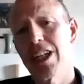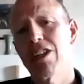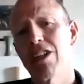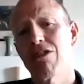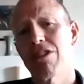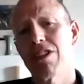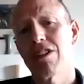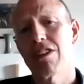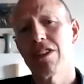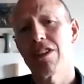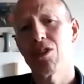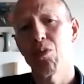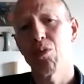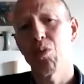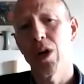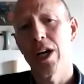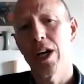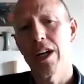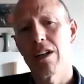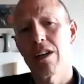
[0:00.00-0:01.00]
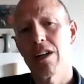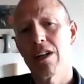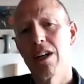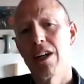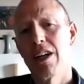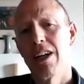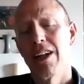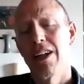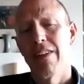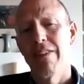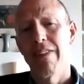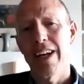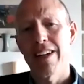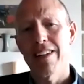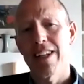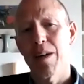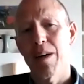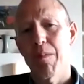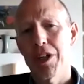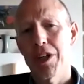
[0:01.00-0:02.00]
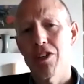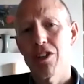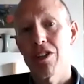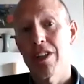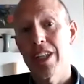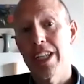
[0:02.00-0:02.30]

interested when that temperature